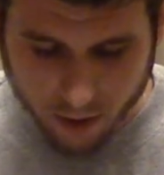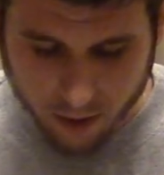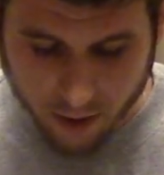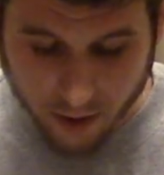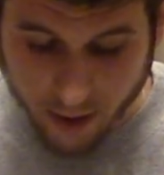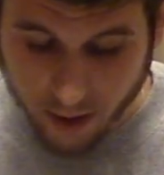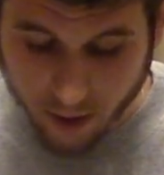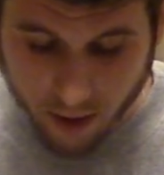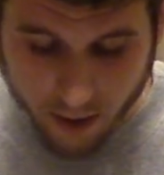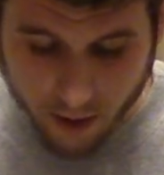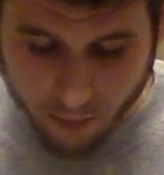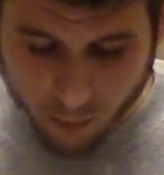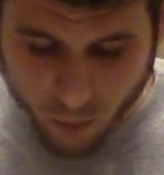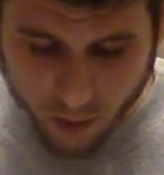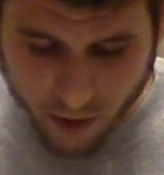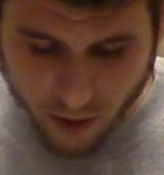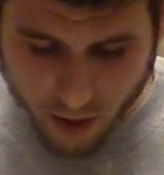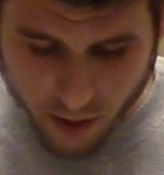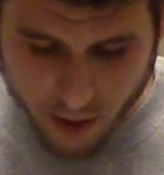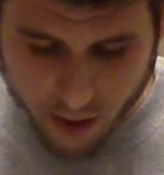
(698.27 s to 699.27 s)
They can keep
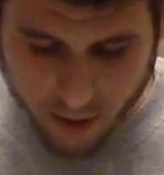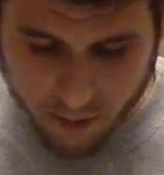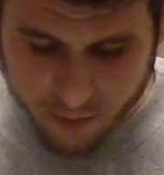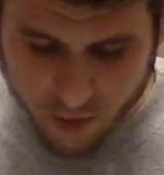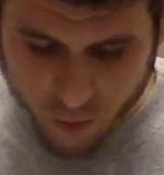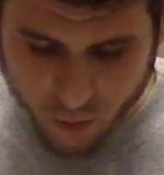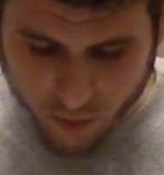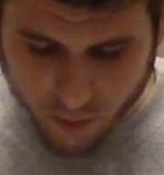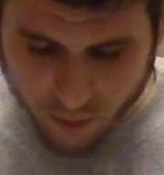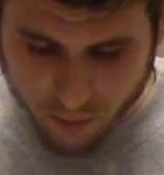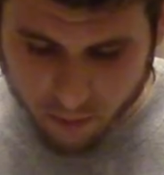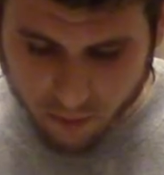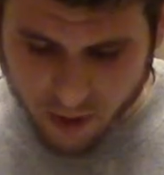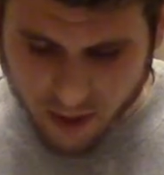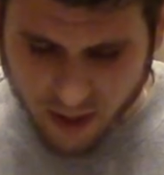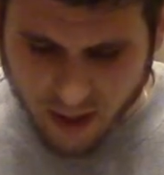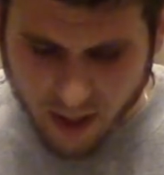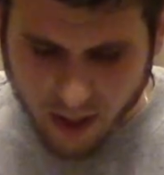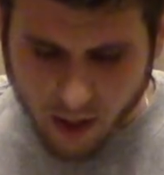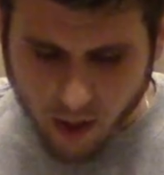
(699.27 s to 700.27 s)
winning games with him.
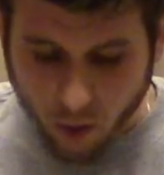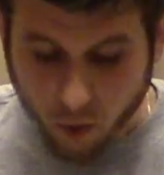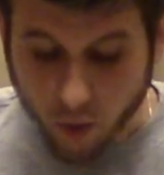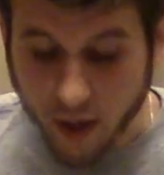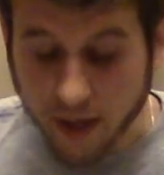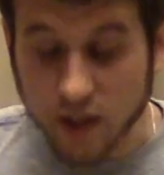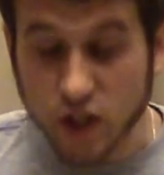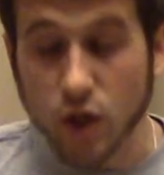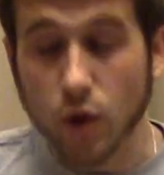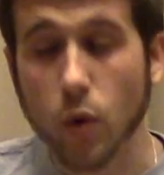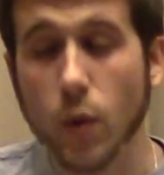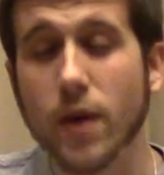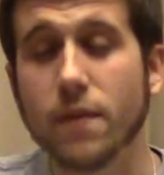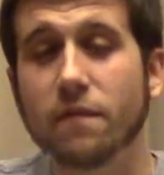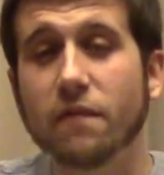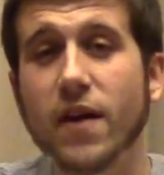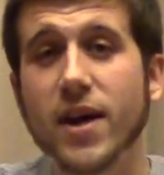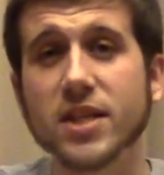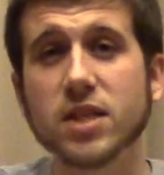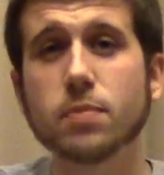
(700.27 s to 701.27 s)
Okay, so
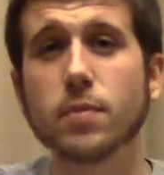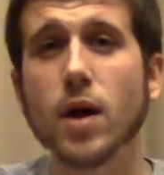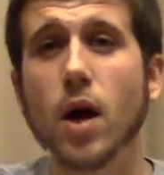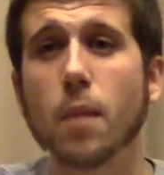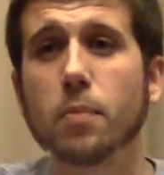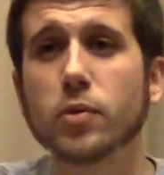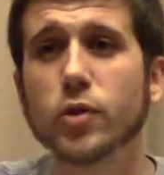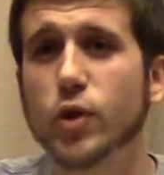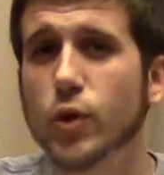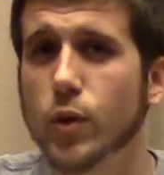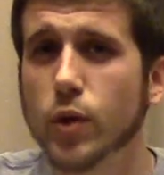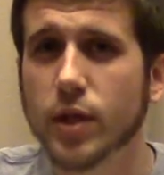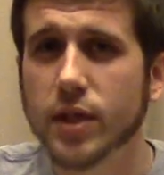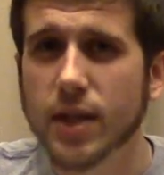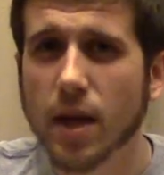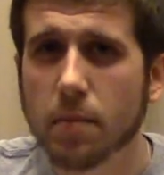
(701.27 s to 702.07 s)
investment opportunities.